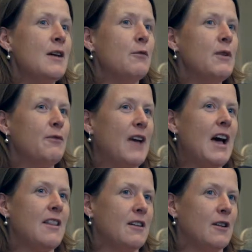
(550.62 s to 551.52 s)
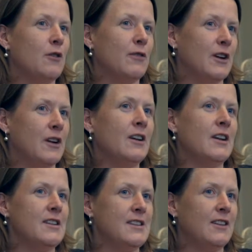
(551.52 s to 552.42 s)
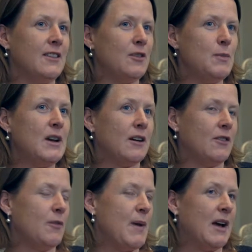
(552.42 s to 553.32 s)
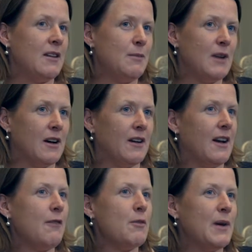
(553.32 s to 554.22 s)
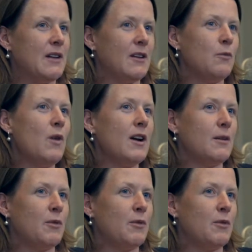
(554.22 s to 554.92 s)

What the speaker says: We've gathered over a dozen speakers from academia, government, and water